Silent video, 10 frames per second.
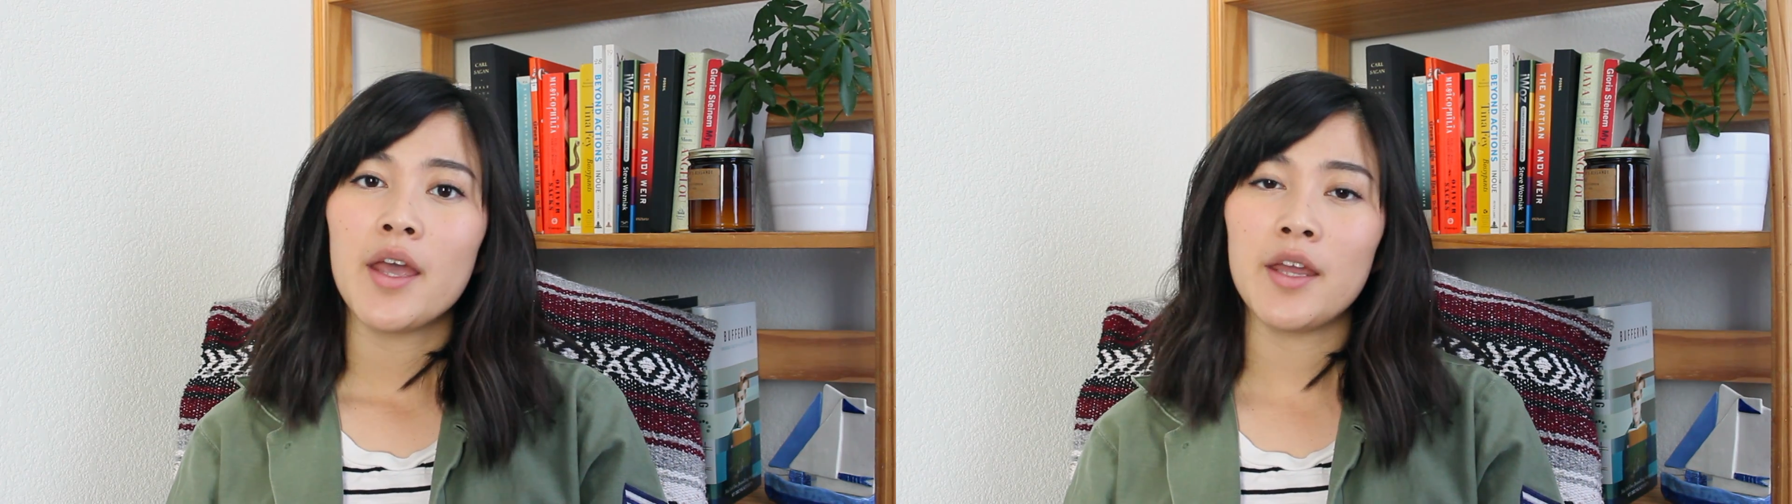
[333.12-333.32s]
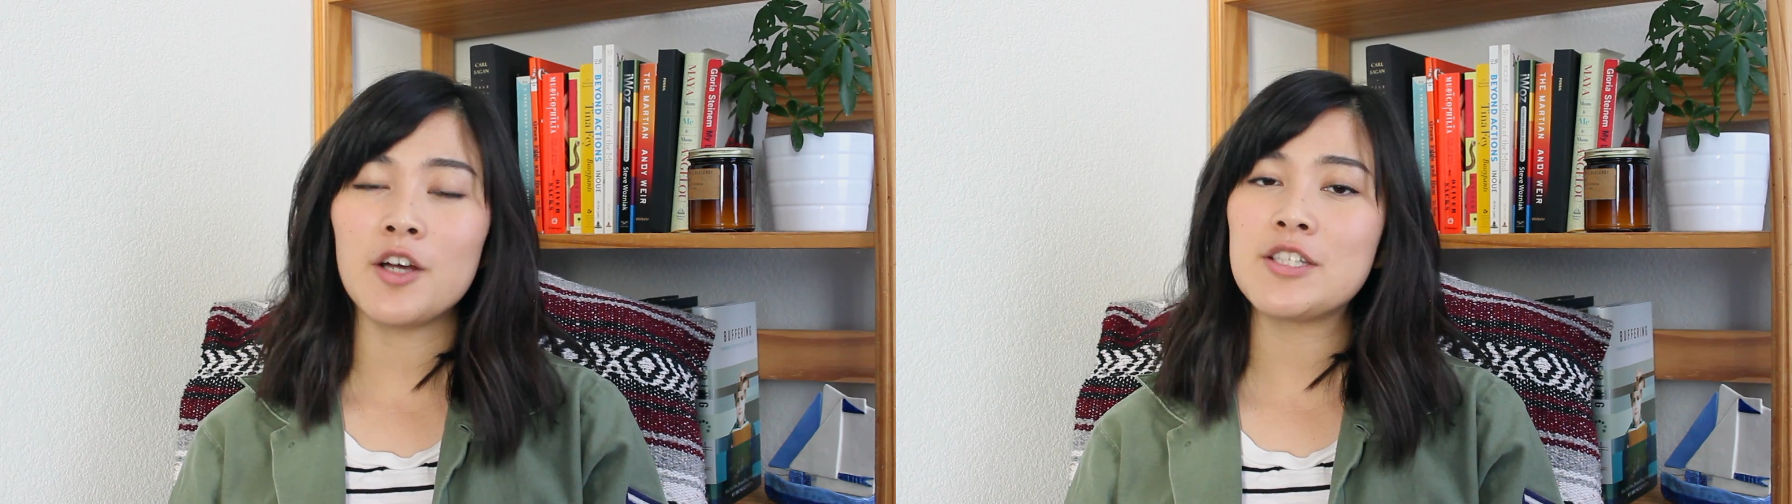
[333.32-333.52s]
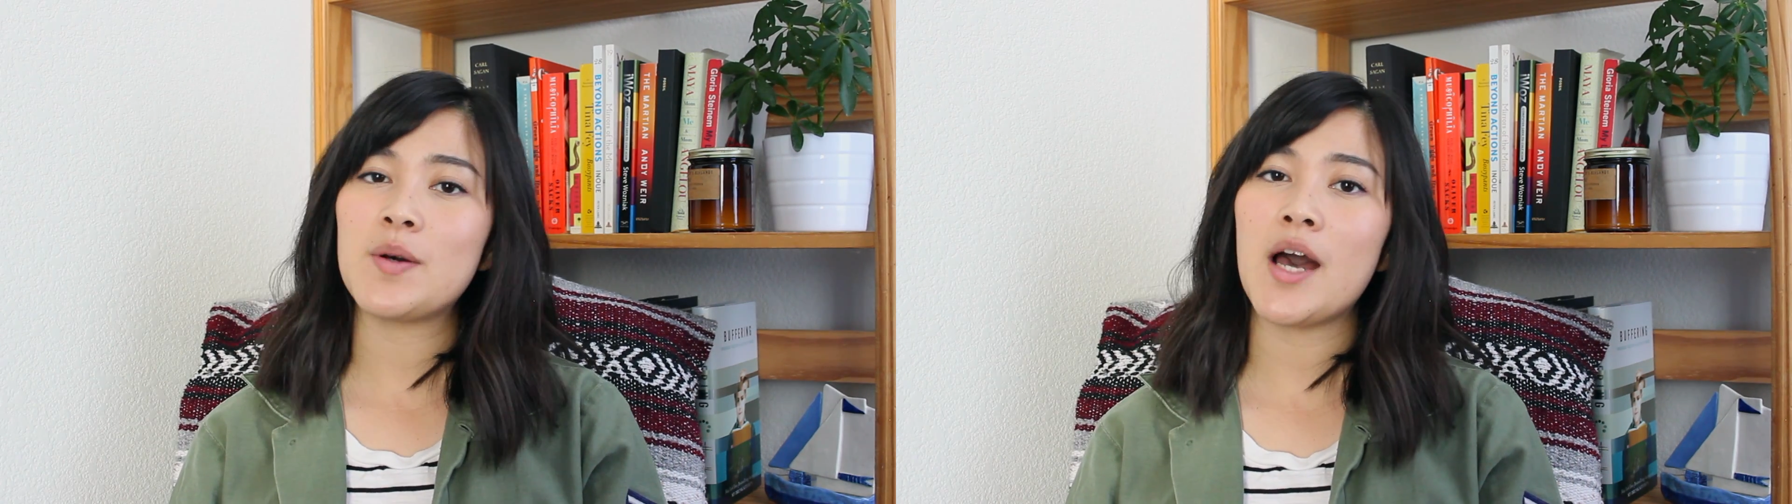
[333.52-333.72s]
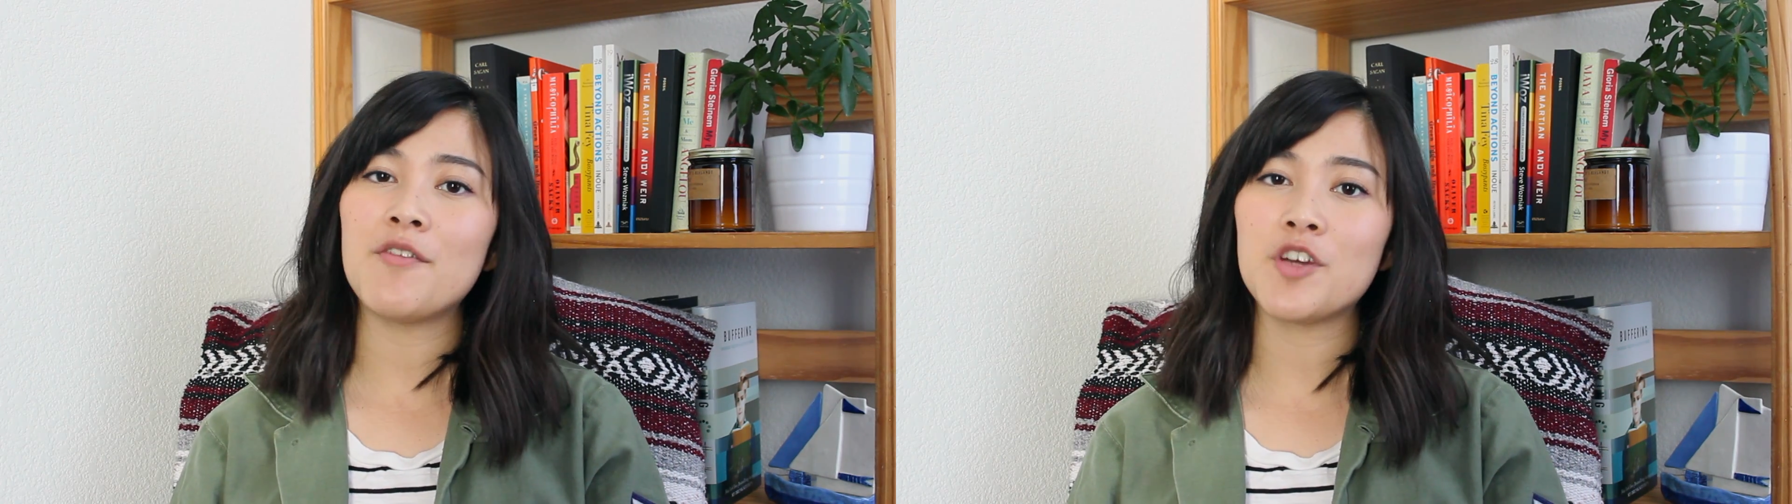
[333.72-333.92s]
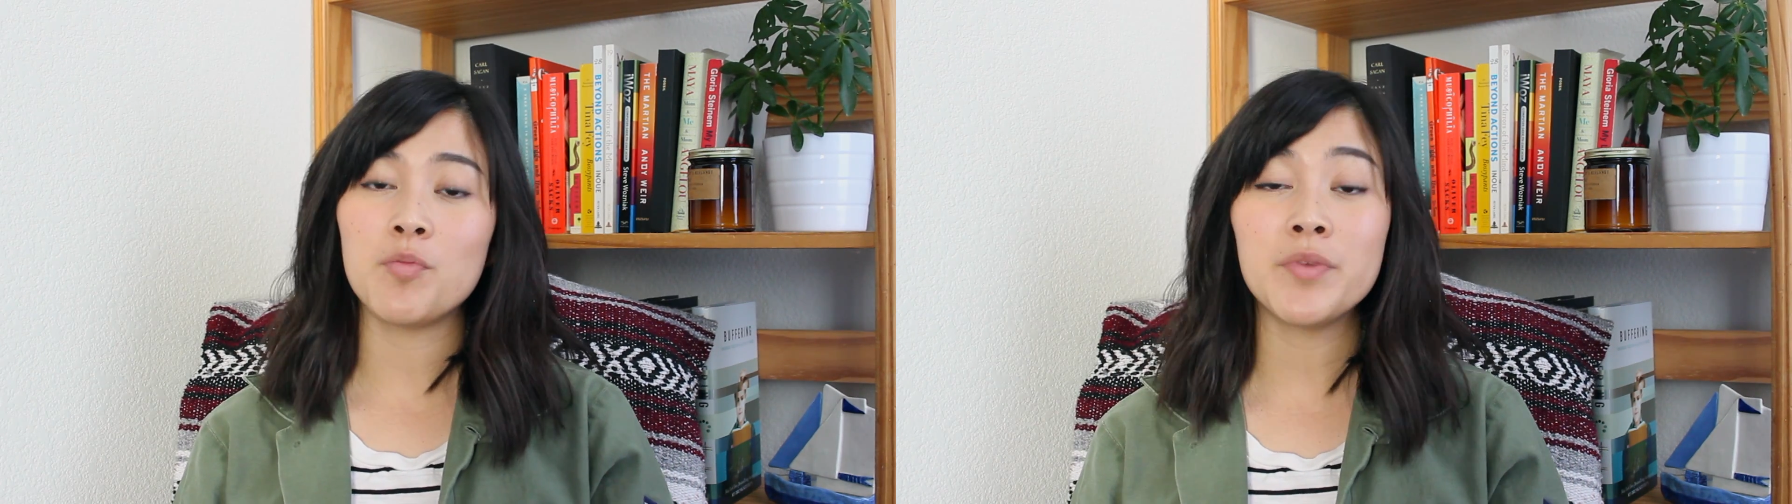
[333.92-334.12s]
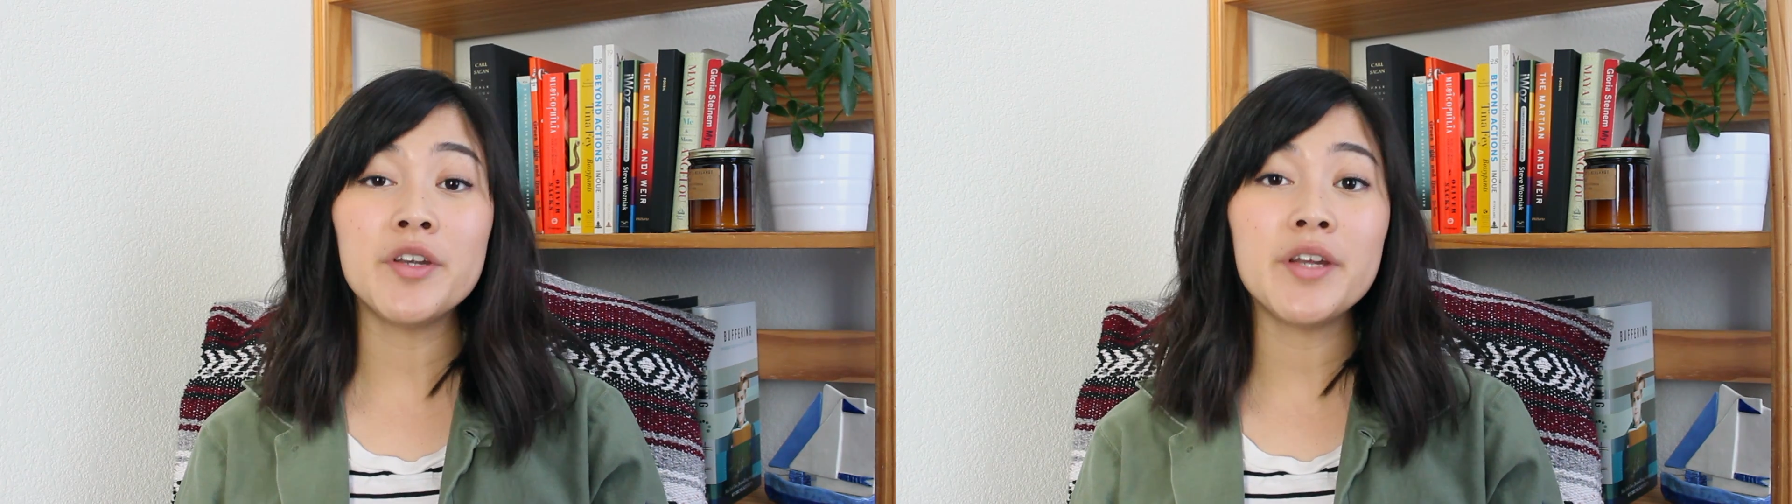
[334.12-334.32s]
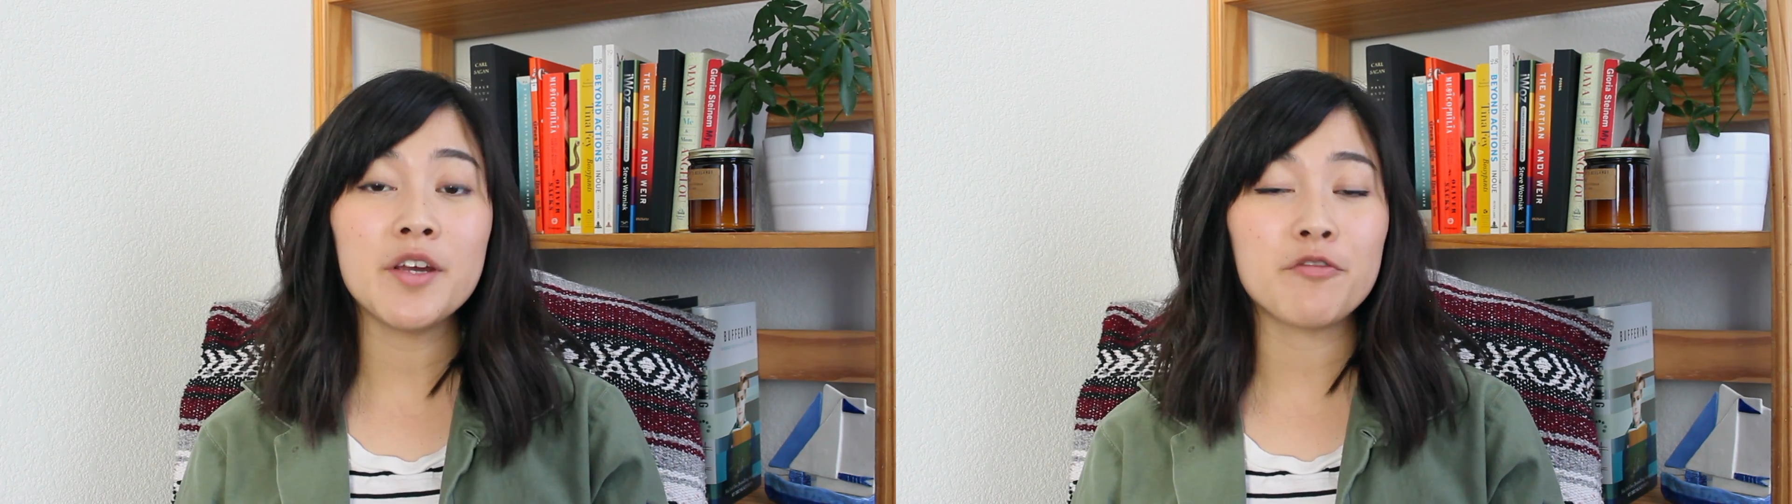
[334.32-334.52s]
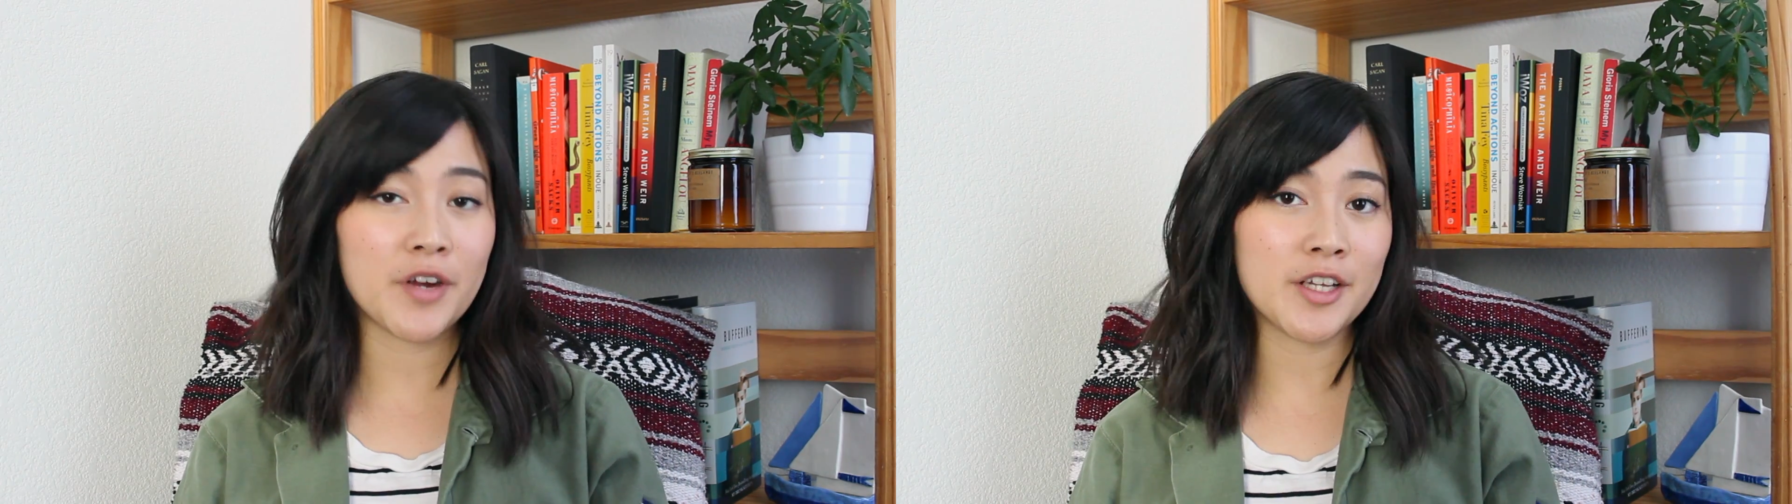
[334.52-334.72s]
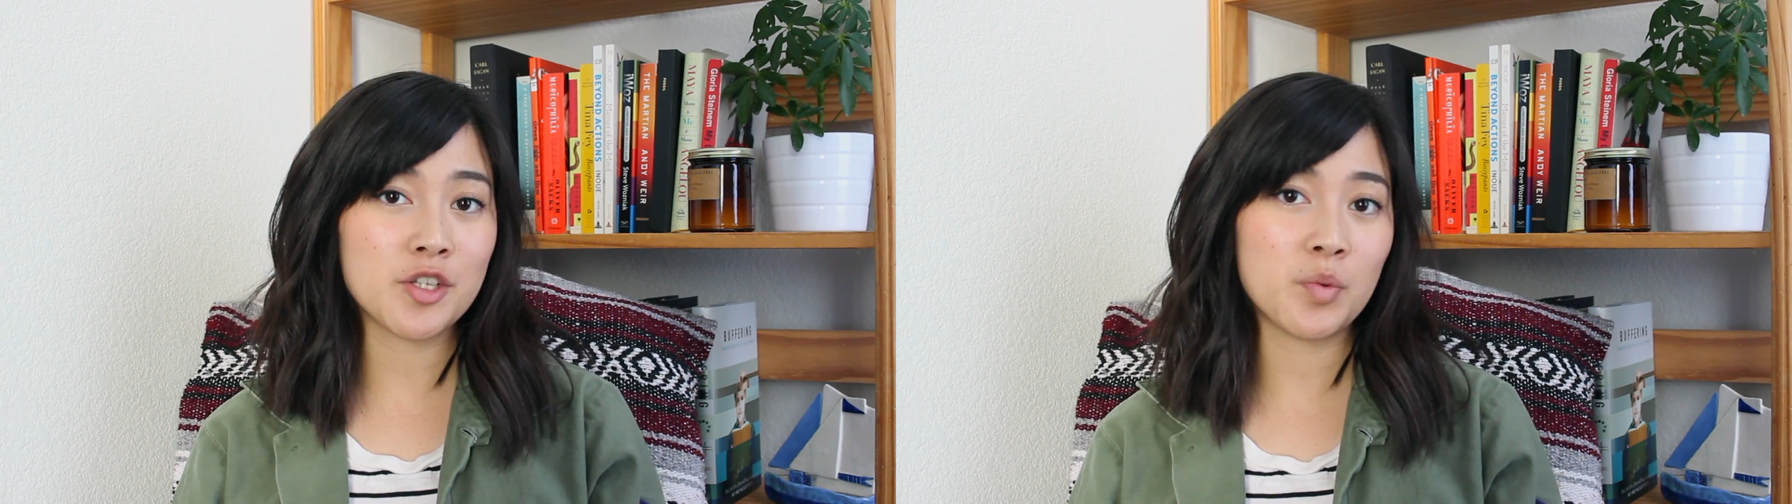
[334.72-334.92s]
and also have a community of friends